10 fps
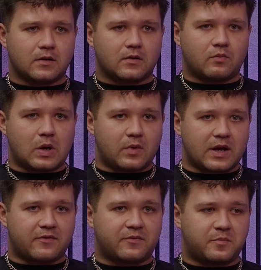when we
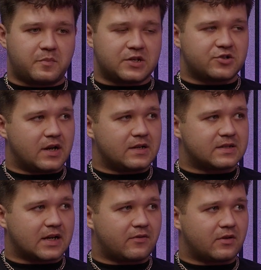have been training
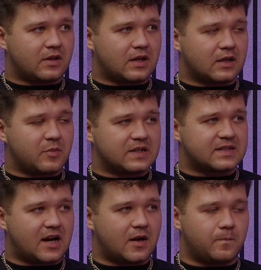together in that limited
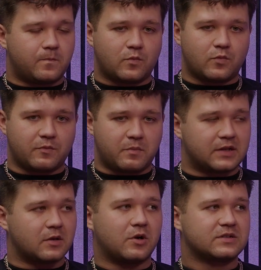time, we've made
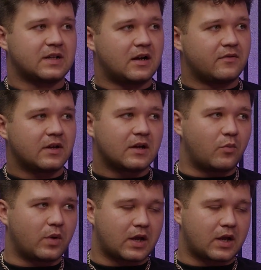the most out of it, and we